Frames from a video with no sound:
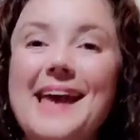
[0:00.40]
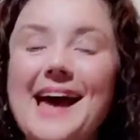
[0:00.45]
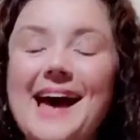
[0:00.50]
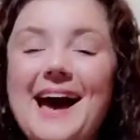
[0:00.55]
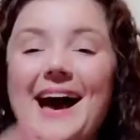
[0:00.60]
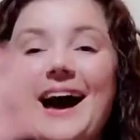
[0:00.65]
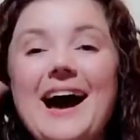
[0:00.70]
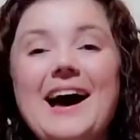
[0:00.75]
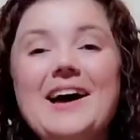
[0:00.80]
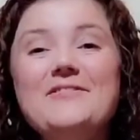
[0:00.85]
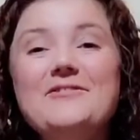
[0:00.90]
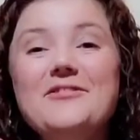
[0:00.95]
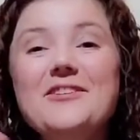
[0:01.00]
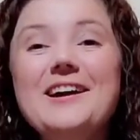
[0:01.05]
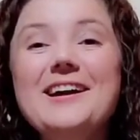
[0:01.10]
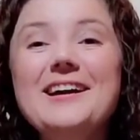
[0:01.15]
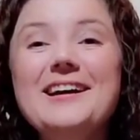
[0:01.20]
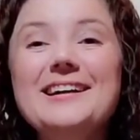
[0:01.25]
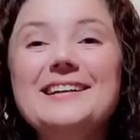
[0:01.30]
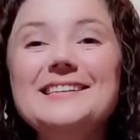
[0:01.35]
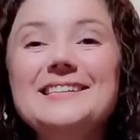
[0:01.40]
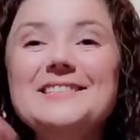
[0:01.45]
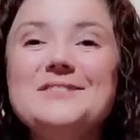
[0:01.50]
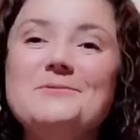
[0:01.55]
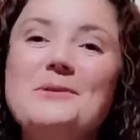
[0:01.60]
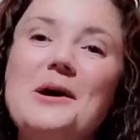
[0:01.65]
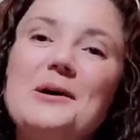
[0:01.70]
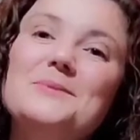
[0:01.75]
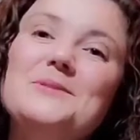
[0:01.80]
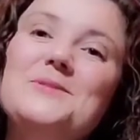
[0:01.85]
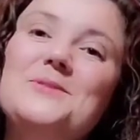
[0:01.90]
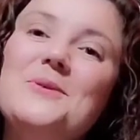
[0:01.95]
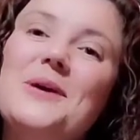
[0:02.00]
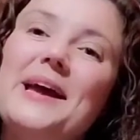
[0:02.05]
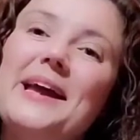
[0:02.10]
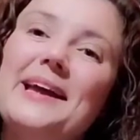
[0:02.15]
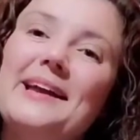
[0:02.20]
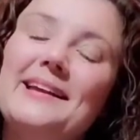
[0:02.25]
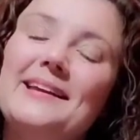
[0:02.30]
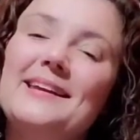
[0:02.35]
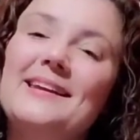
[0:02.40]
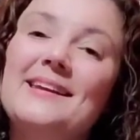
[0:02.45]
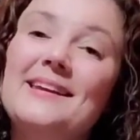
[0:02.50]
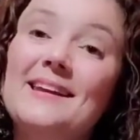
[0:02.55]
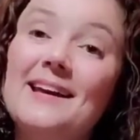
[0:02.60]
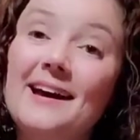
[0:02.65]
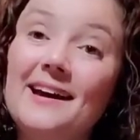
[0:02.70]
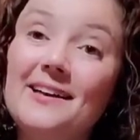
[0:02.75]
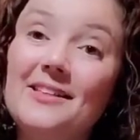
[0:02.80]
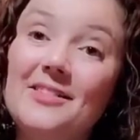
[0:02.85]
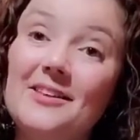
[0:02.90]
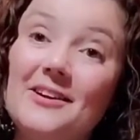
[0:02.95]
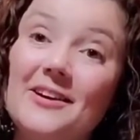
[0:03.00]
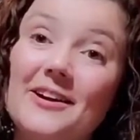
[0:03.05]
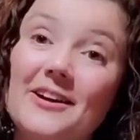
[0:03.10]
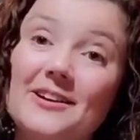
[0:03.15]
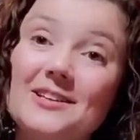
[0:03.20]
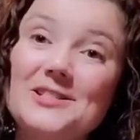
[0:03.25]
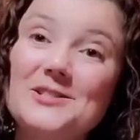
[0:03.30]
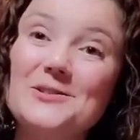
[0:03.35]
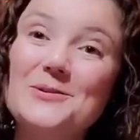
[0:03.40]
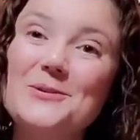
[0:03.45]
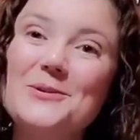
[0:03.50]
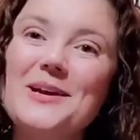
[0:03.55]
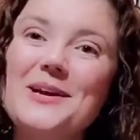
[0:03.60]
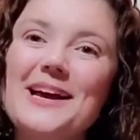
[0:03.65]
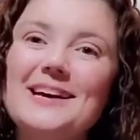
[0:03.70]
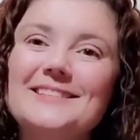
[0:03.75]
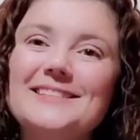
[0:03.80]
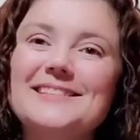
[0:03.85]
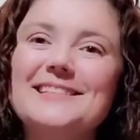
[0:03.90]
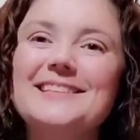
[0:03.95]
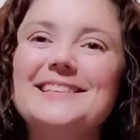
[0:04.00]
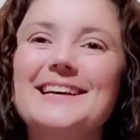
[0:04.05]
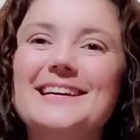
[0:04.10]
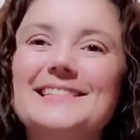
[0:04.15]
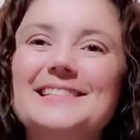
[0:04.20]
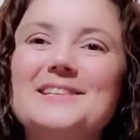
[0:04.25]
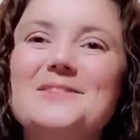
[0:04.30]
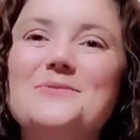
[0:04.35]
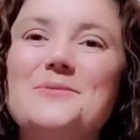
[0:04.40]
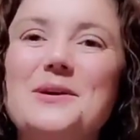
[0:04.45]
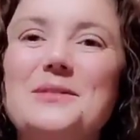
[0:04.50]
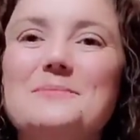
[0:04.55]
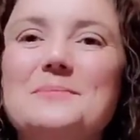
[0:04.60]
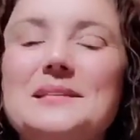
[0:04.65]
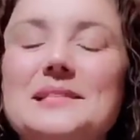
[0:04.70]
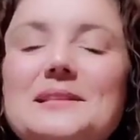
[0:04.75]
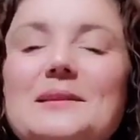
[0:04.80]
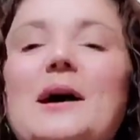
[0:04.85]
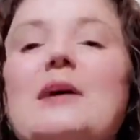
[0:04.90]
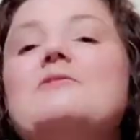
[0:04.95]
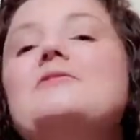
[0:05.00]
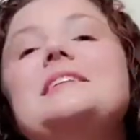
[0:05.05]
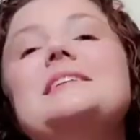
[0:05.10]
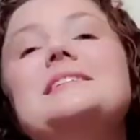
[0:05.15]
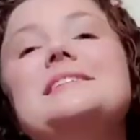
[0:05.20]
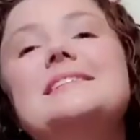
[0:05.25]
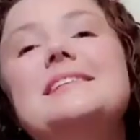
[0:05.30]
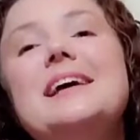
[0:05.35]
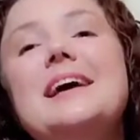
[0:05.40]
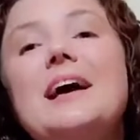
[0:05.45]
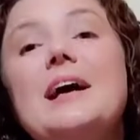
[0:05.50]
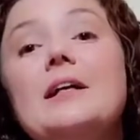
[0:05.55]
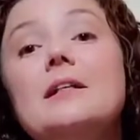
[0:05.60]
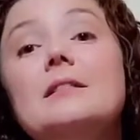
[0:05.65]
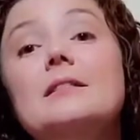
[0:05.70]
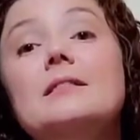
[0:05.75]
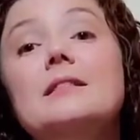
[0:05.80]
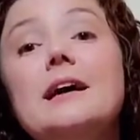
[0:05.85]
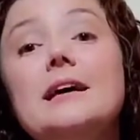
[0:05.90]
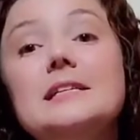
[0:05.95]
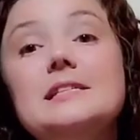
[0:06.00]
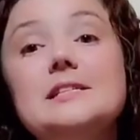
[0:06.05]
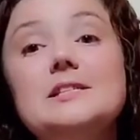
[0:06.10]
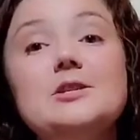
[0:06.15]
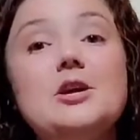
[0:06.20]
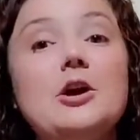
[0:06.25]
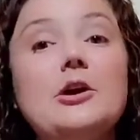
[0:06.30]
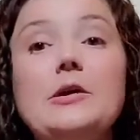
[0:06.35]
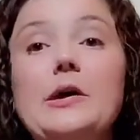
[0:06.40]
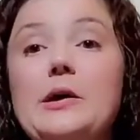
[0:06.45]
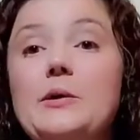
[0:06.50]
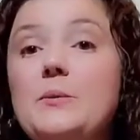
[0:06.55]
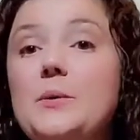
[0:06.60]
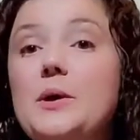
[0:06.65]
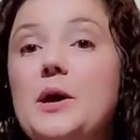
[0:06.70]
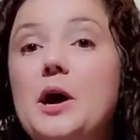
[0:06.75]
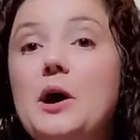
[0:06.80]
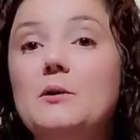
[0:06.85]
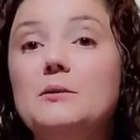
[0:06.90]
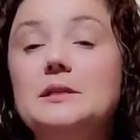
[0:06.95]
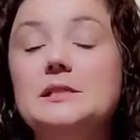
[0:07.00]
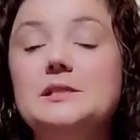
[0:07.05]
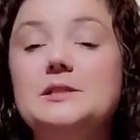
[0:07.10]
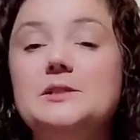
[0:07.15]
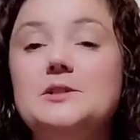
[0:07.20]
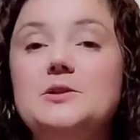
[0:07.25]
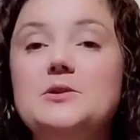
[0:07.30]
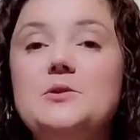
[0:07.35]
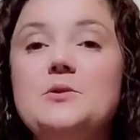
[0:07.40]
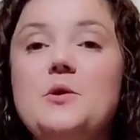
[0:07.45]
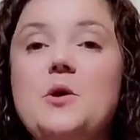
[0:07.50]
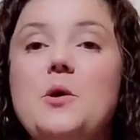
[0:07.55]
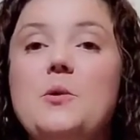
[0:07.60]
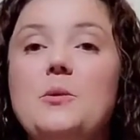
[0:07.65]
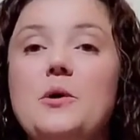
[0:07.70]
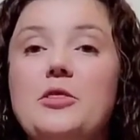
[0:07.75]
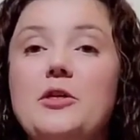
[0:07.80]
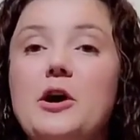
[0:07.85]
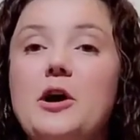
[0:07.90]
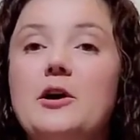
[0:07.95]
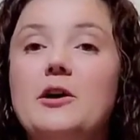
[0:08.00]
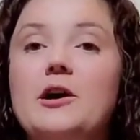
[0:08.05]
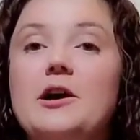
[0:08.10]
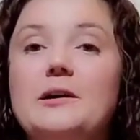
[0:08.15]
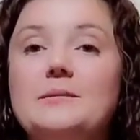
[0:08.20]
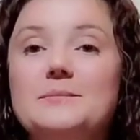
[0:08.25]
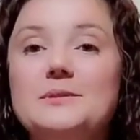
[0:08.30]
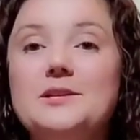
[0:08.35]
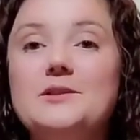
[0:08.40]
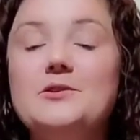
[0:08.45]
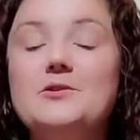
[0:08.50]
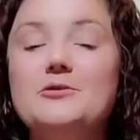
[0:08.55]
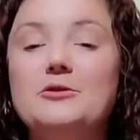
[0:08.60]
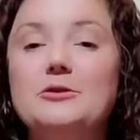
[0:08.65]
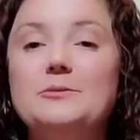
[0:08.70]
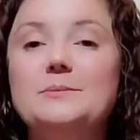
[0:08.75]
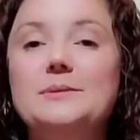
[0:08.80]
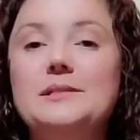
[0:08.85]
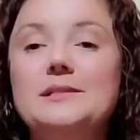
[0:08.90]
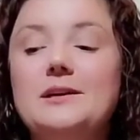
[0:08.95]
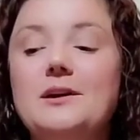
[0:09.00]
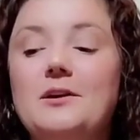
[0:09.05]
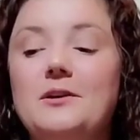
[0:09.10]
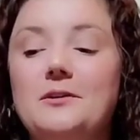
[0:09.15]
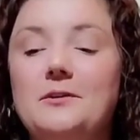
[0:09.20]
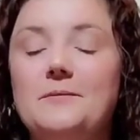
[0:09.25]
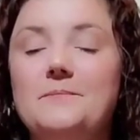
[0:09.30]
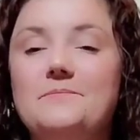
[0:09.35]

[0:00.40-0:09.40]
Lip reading: Hi friends, welcome to another school counseling lesson with Miss Lofties. Let's start like we always do with our Come to the Group song.